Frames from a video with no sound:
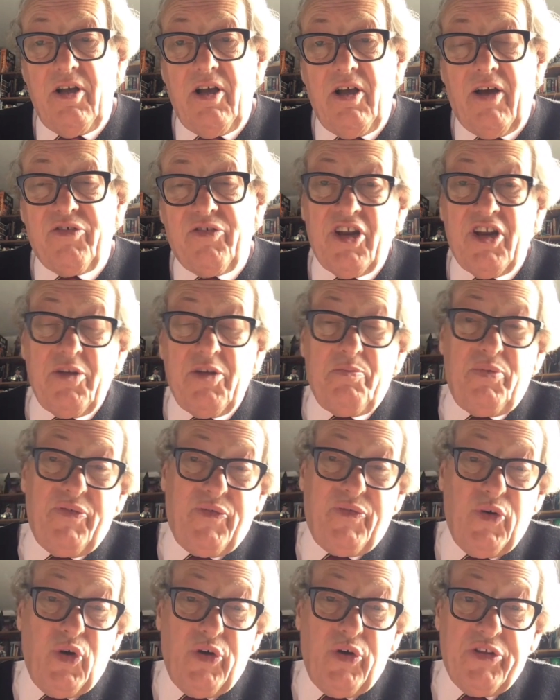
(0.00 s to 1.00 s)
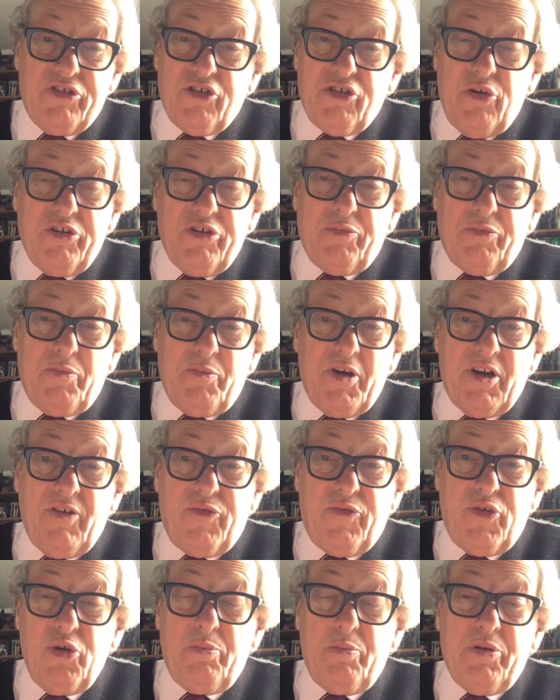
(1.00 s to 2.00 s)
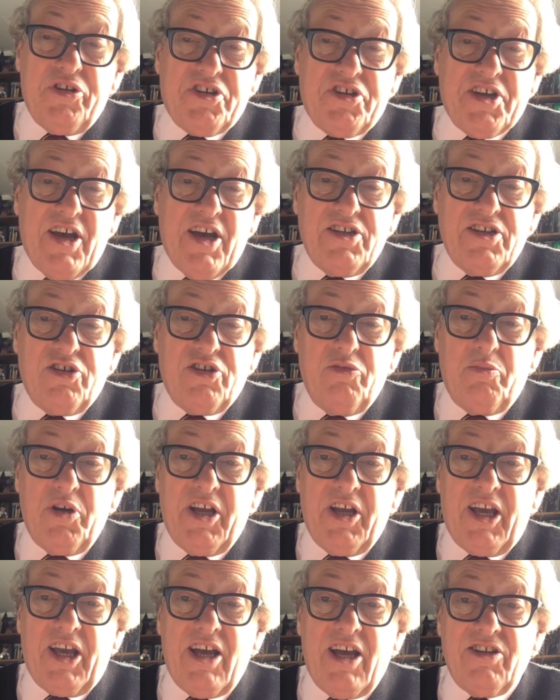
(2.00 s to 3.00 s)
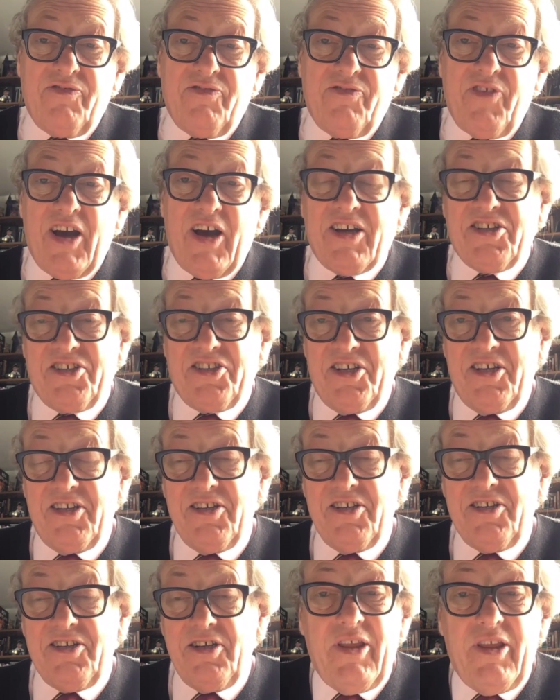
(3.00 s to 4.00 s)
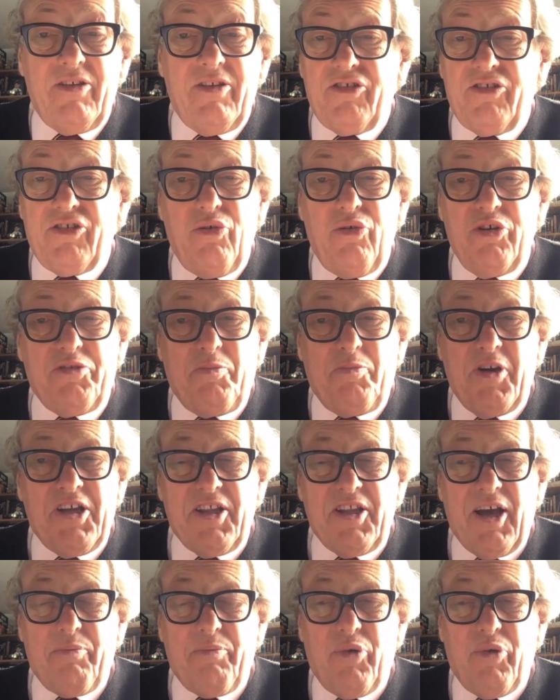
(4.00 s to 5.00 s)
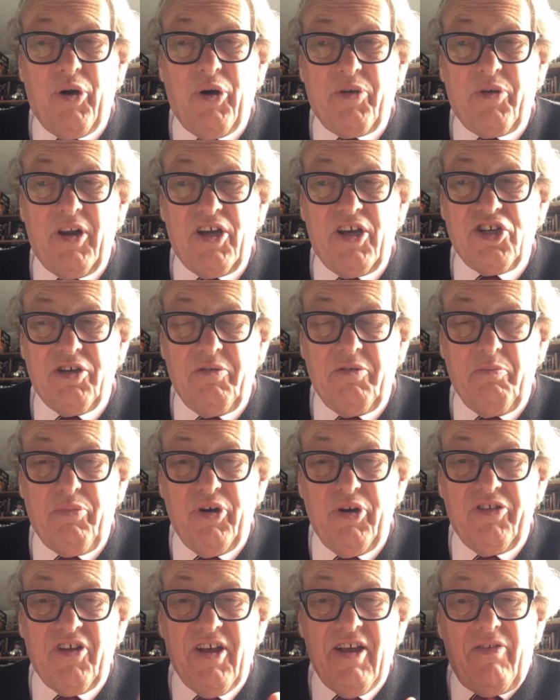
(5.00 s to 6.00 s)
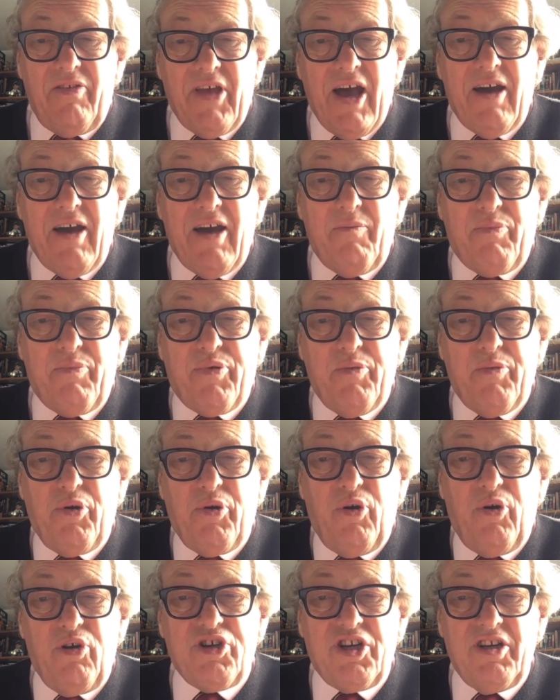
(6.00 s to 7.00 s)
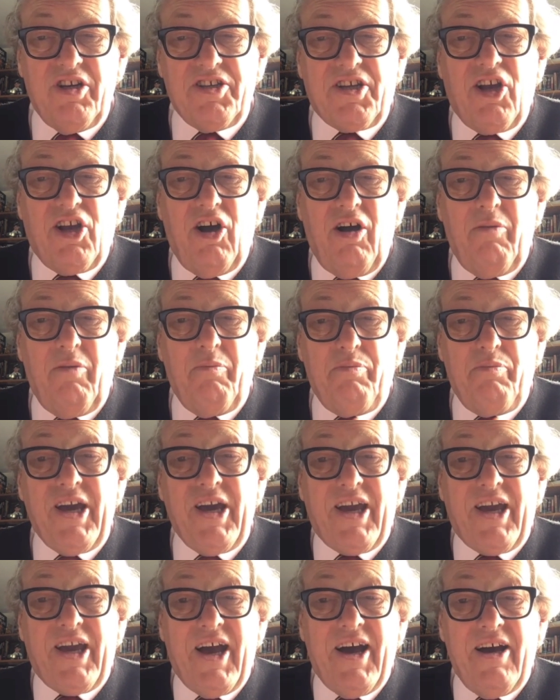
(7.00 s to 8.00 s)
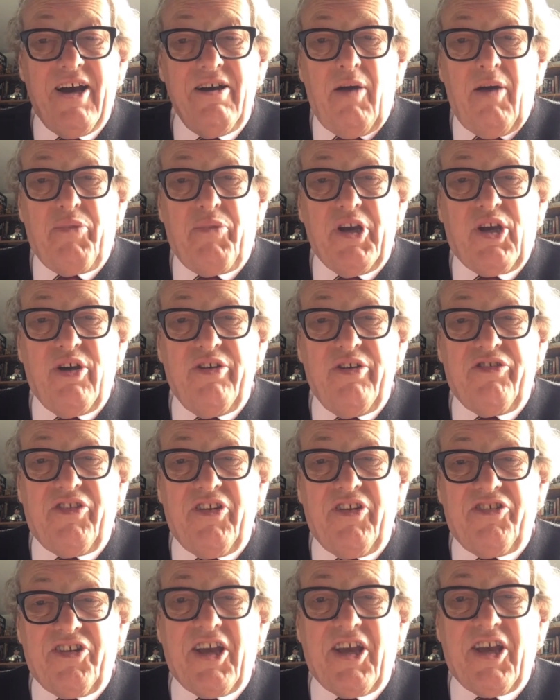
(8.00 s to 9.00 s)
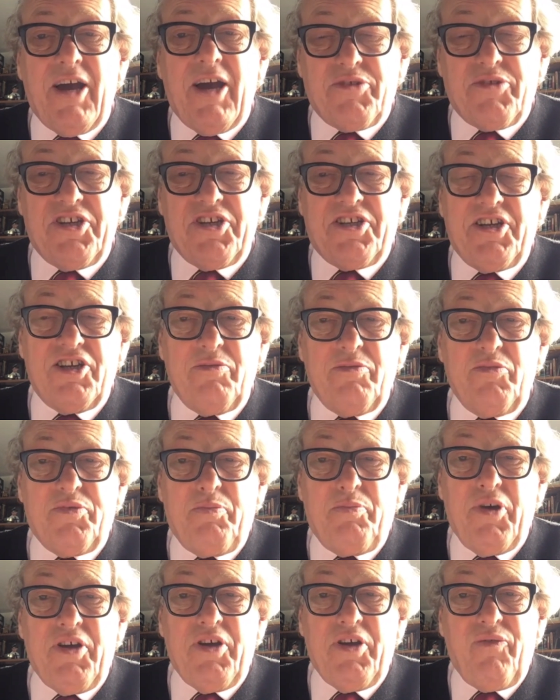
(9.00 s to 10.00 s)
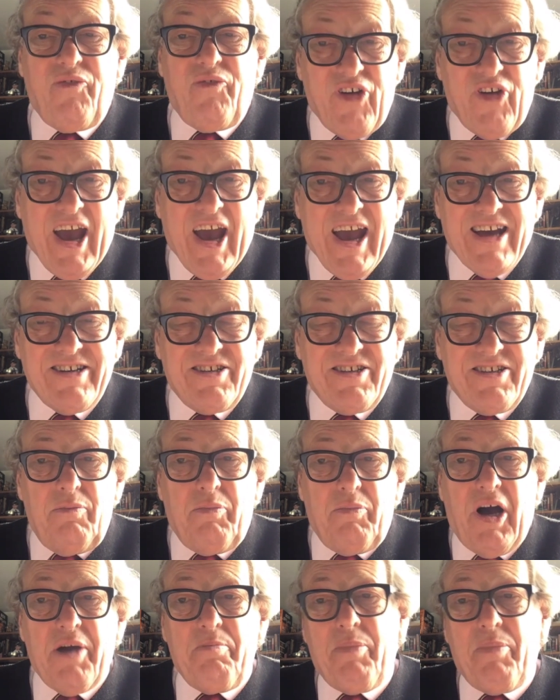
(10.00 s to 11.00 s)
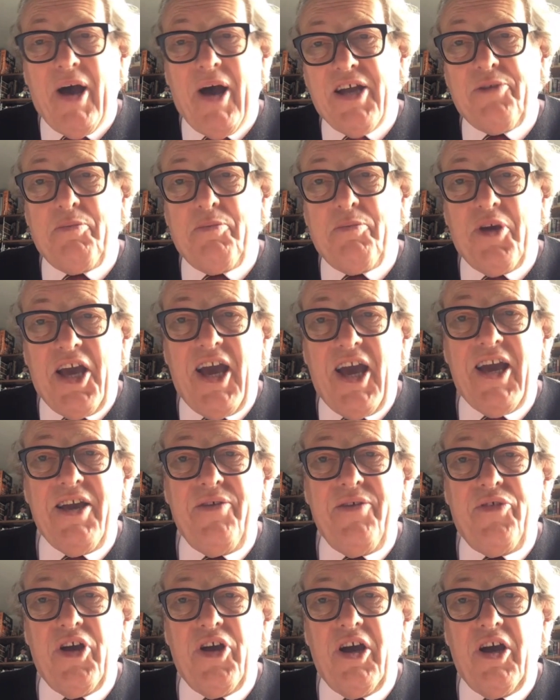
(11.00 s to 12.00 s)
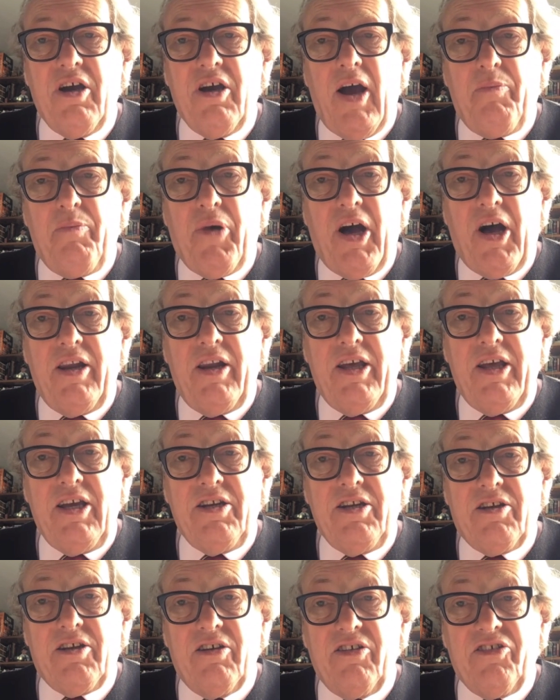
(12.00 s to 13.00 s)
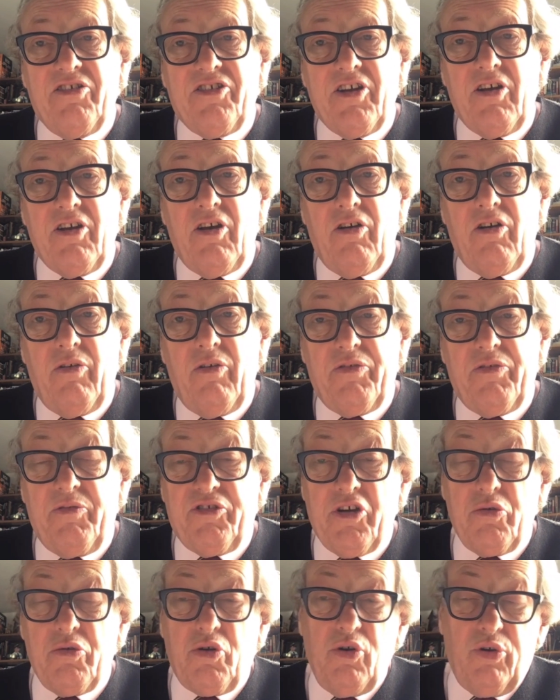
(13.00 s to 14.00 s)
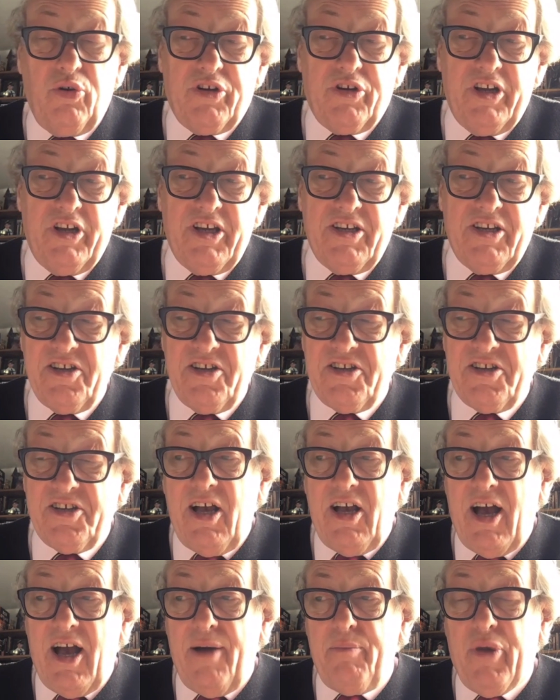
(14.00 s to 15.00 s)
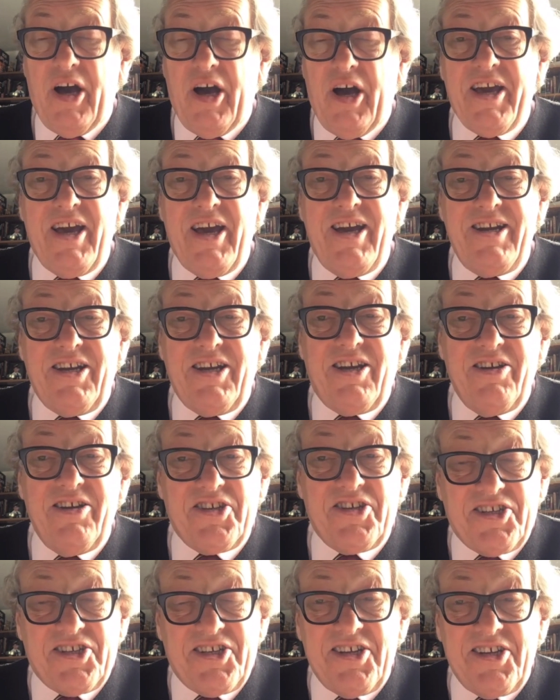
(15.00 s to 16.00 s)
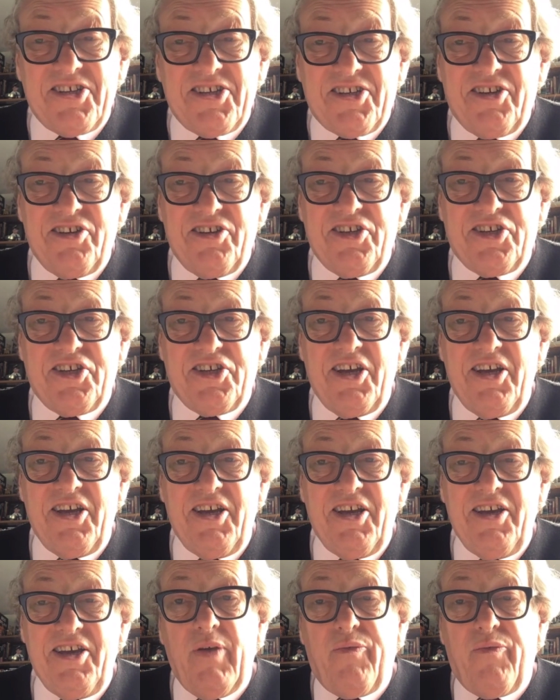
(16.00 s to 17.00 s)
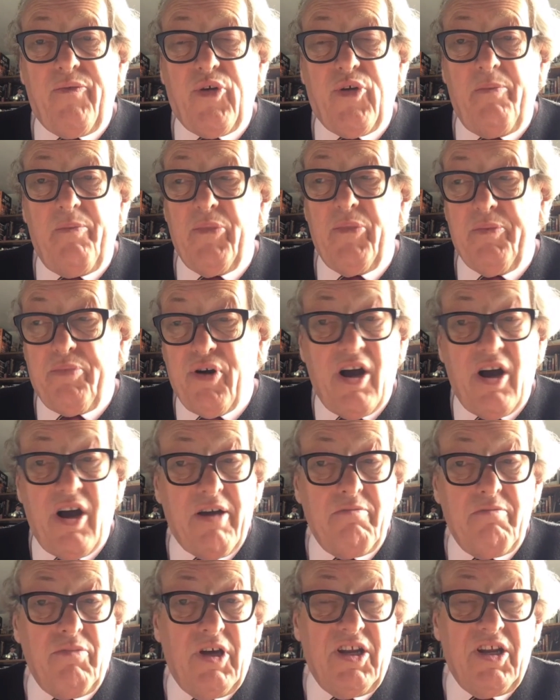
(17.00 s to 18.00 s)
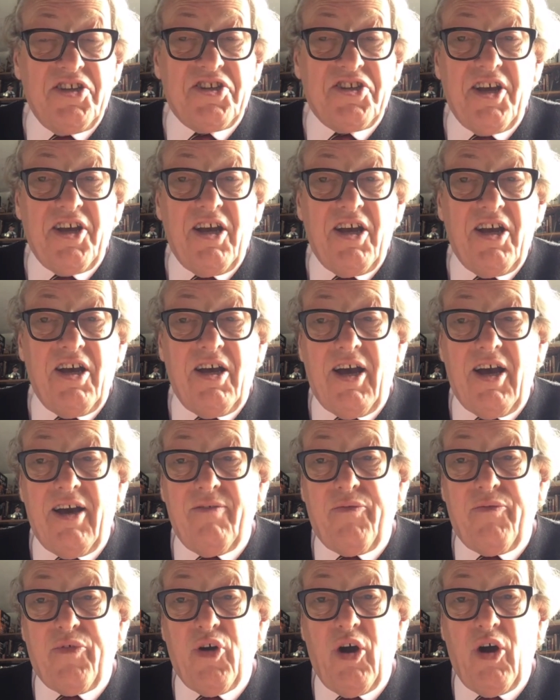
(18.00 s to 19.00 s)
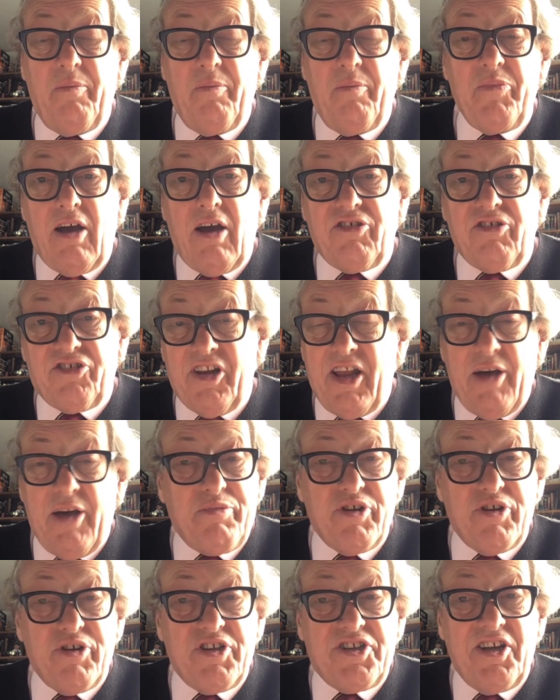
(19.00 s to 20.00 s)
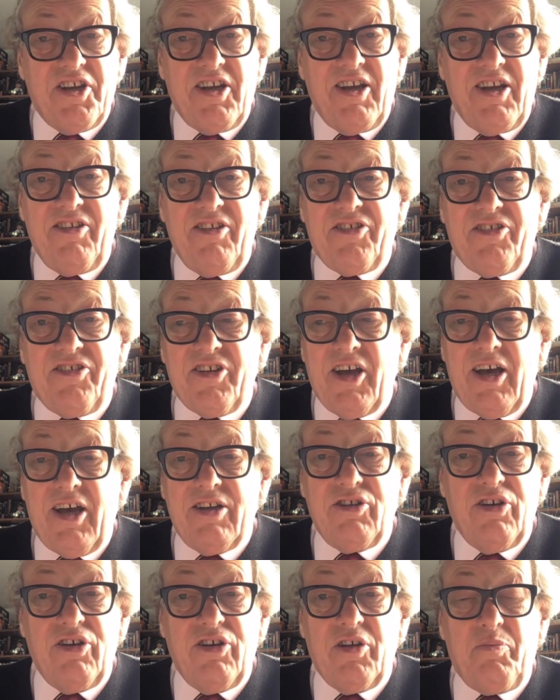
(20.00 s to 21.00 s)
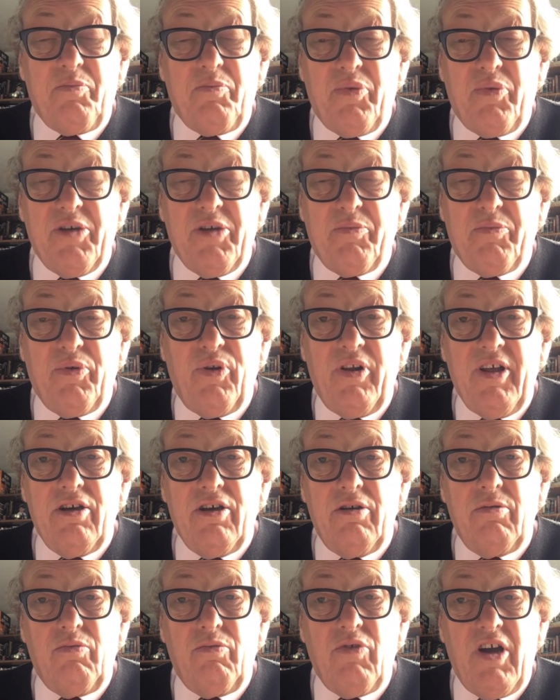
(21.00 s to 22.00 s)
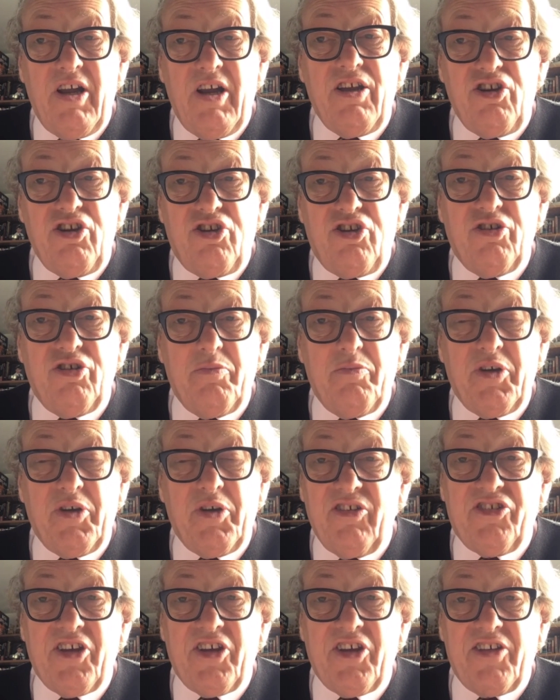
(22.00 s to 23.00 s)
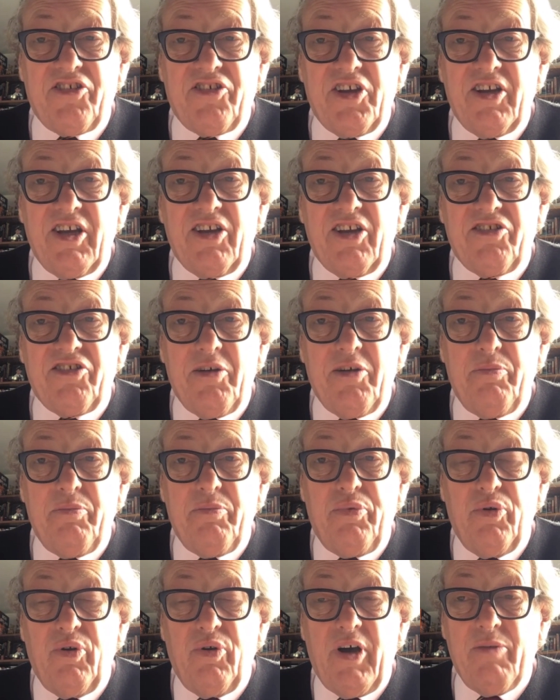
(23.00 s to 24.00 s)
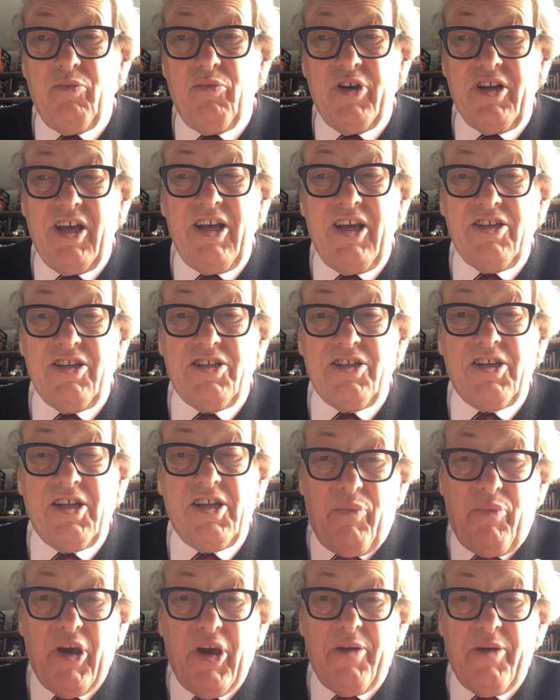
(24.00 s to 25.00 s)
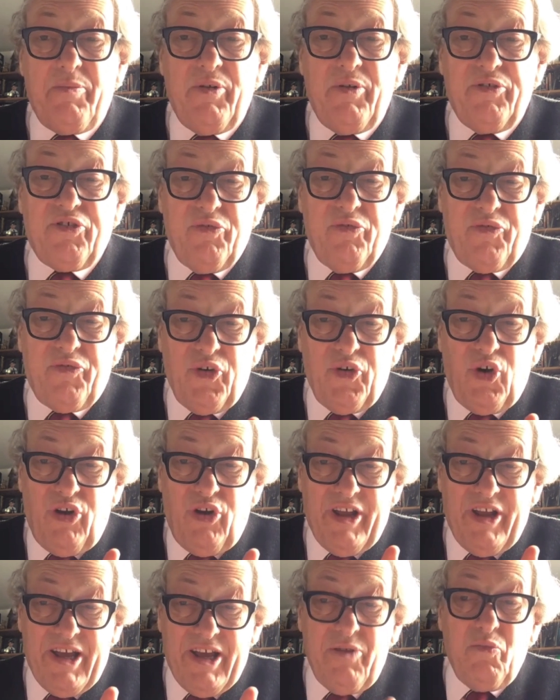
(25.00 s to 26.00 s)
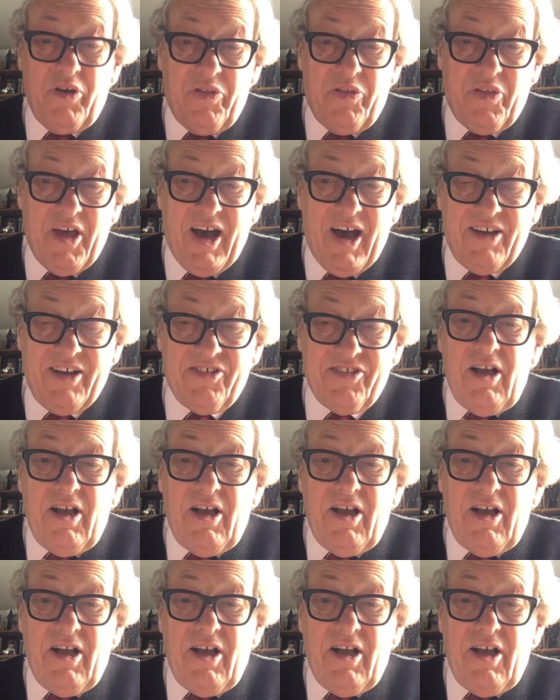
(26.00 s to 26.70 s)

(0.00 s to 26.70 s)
I've said it before, there's always been a few percent who've been against vaccines. There's always been that population, but that proportion has got bigger because the skepticism's been fed by bad behaviour by leaders, or so-called leaders, and by inconsistency from the Prime Minister and from celebrities and other people who really should have been setting an example. And we need people to fall in with that.